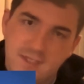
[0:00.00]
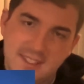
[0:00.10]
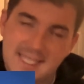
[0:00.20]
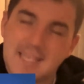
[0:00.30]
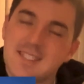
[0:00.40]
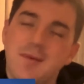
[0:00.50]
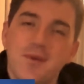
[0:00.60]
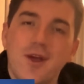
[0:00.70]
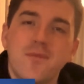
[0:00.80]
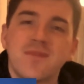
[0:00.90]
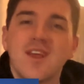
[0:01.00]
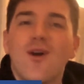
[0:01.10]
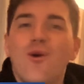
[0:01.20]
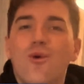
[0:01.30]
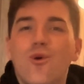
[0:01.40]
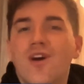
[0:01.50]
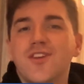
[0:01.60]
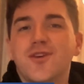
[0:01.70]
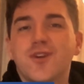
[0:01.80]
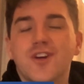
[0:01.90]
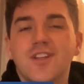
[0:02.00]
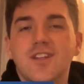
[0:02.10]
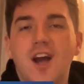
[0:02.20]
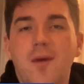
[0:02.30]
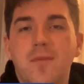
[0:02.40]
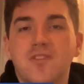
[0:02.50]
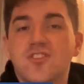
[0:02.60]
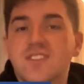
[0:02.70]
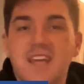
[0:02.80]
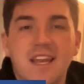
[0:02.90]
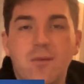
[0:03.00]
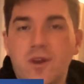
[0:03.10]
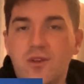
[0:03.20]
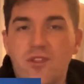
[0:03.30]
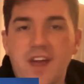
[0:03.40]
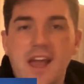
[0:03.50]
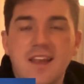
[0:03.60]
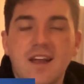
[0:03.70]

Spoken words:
There's a link down below, or you can just get it when you're there.